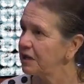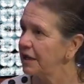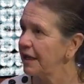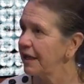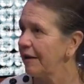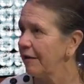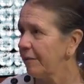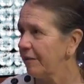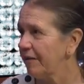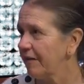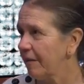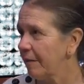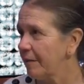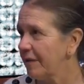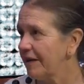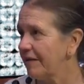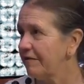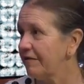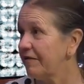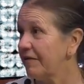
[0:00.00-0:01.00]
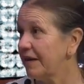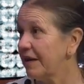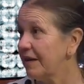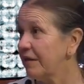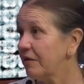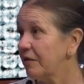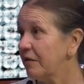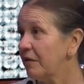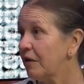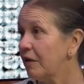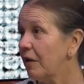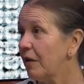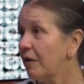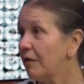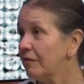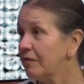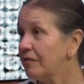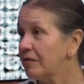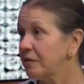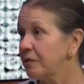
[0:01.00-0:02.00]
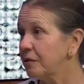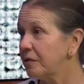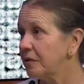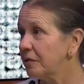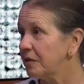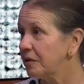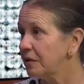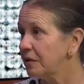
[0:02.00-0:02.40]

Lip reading: help somebody feel comfortable?